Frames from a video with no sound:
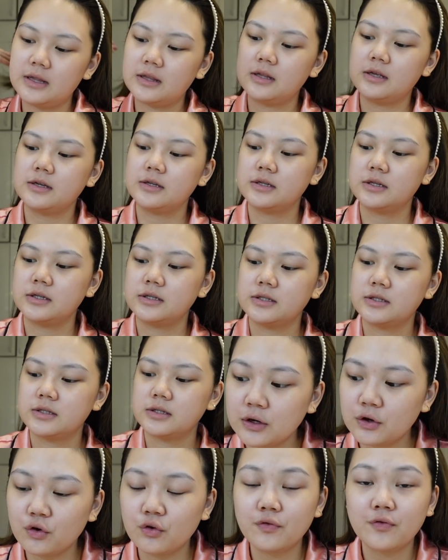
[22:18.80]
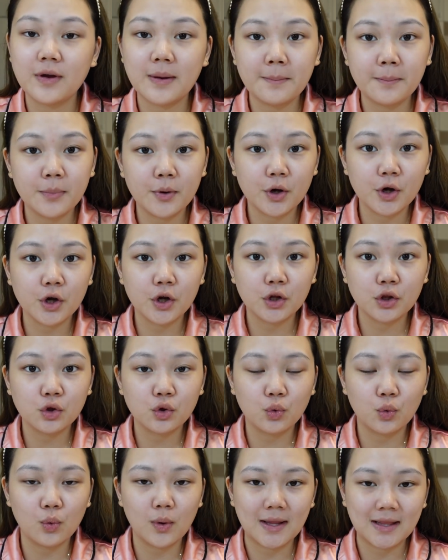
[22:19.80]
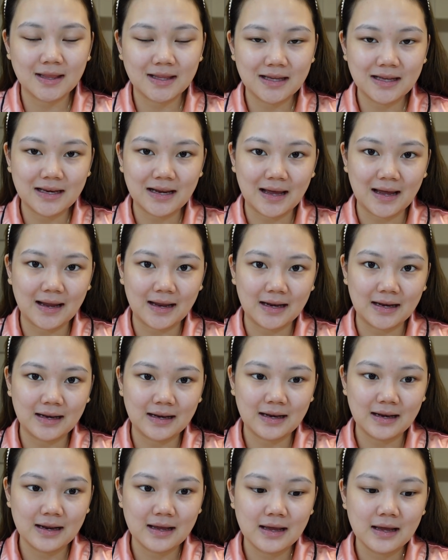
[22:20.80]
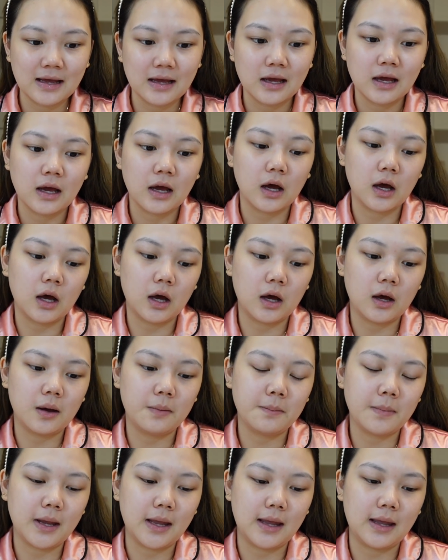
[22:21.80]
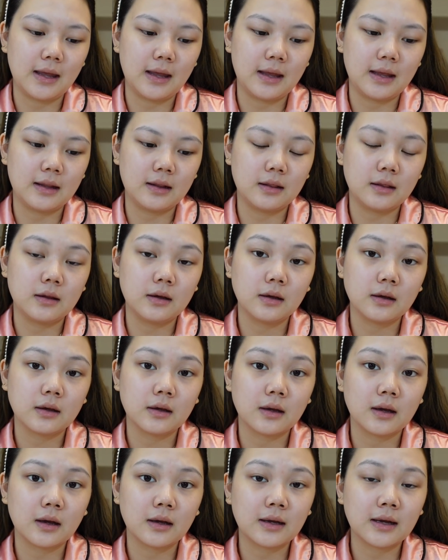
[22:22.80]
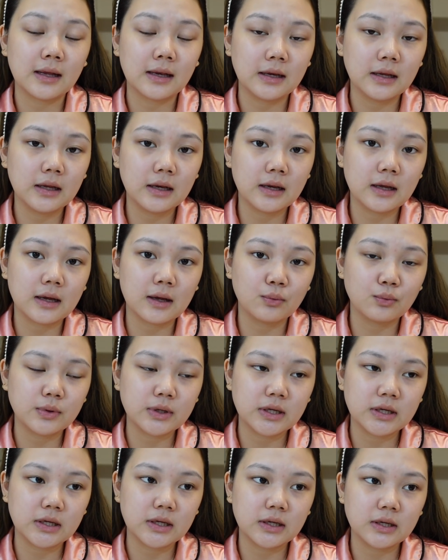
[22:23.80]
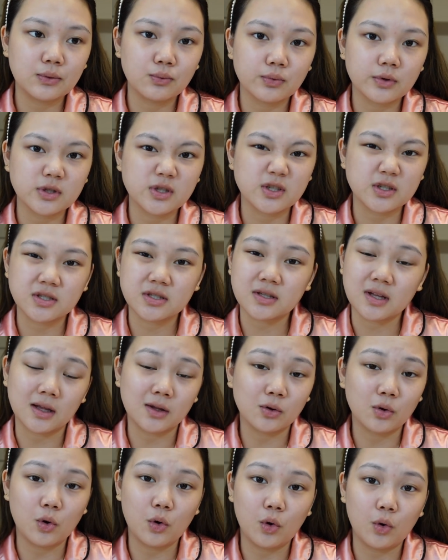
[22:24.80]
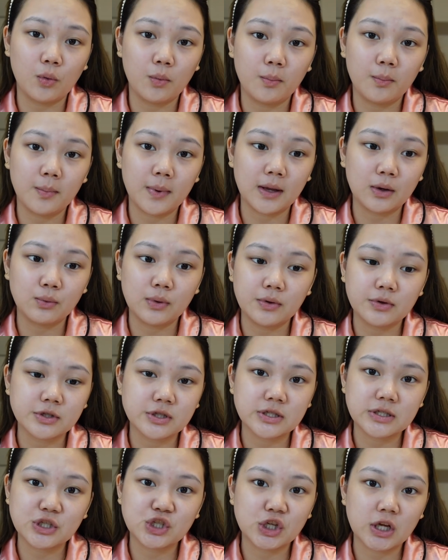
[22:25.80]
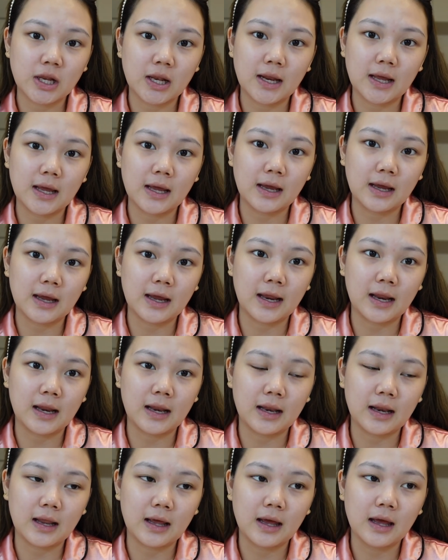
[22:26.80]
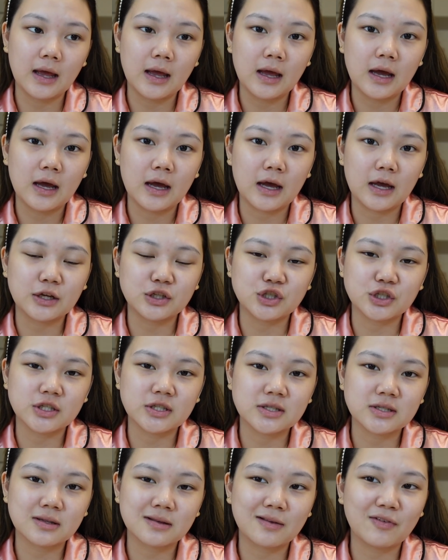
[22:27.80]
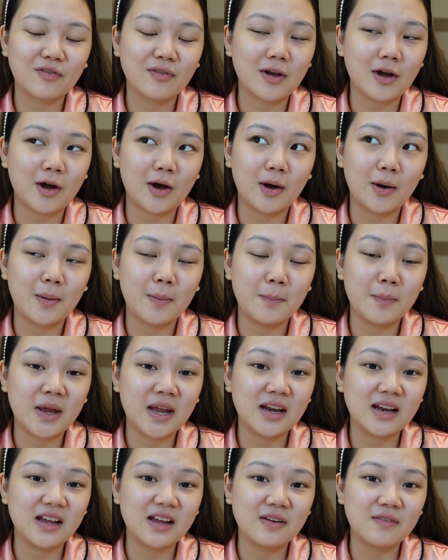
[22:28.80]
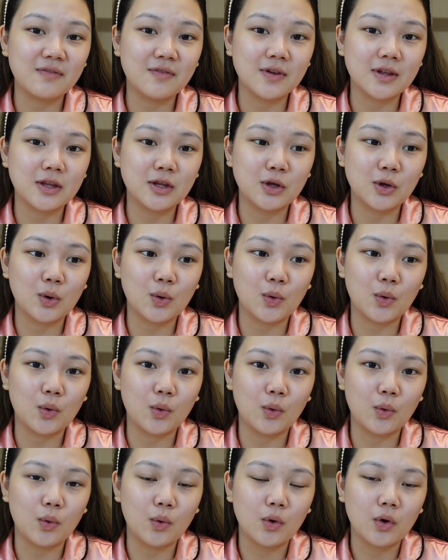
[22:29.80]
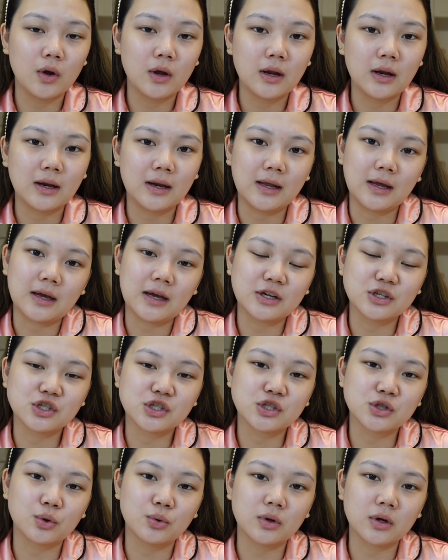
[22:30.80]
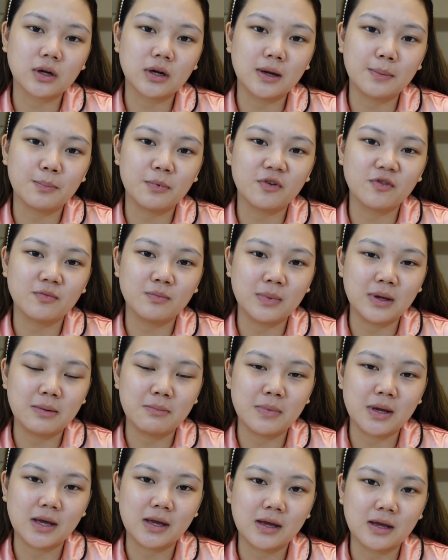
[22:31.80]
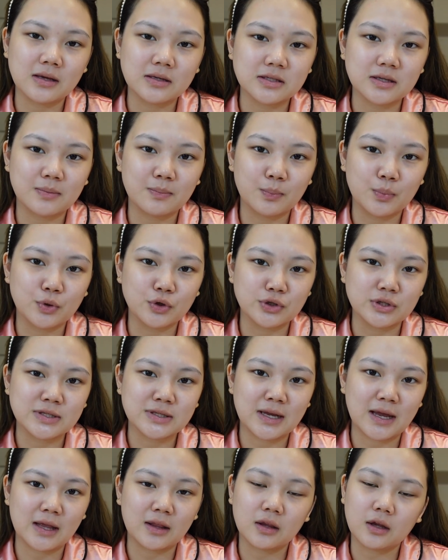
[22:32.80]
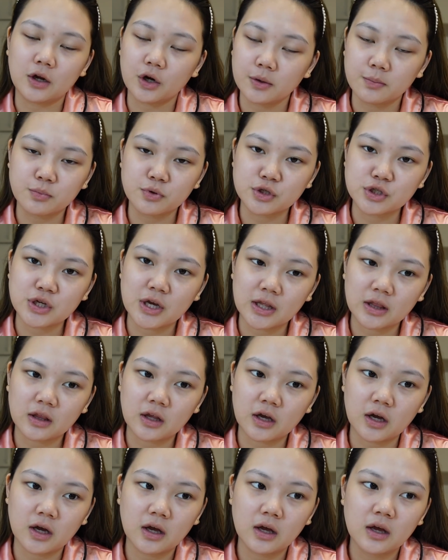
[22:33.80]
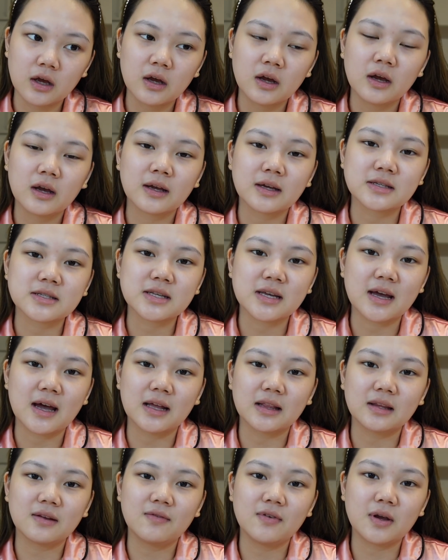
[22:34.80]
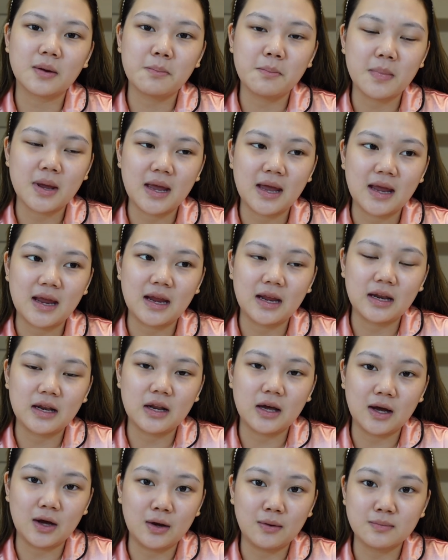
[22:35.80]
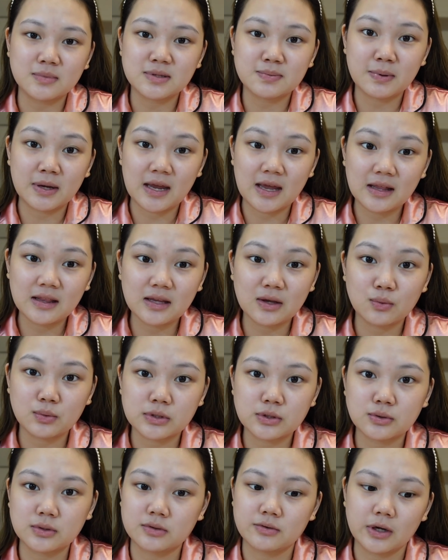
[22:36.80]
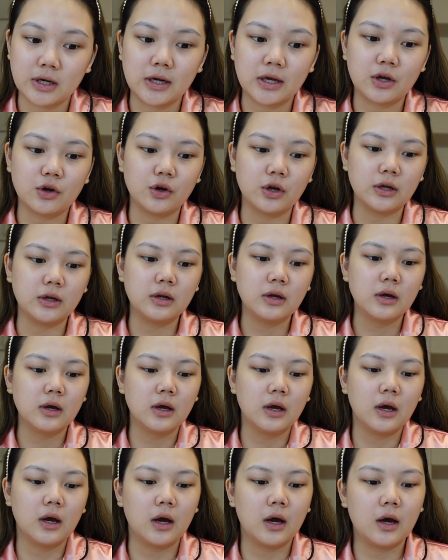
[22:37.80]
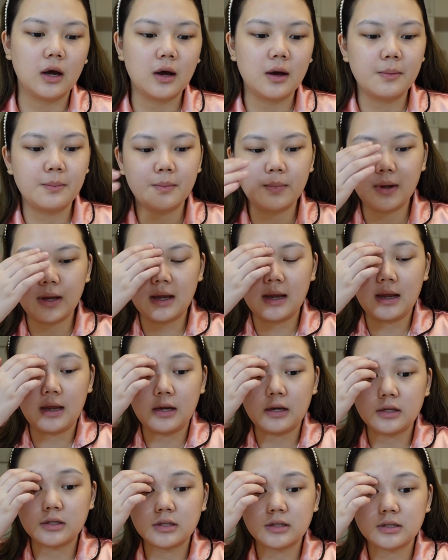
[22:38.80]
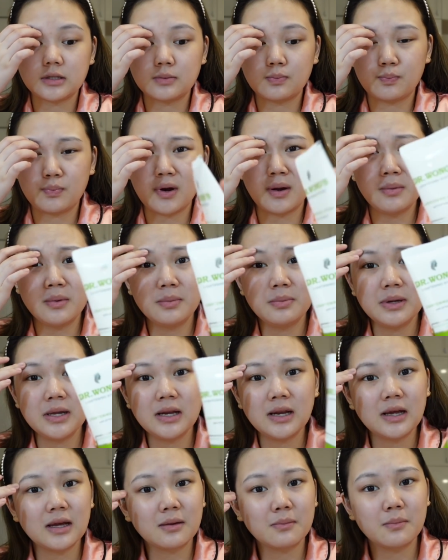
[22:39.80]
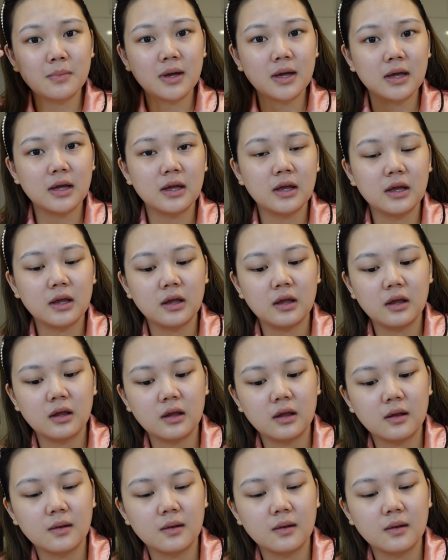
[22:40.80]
It is November 29 and kanina we were just at home and we were just chilling and I just made a video, like I just showed a clip of me making some bruschetta or bruschetta kasi Ate Vic made spaghetti, which was really good. And it's probably like my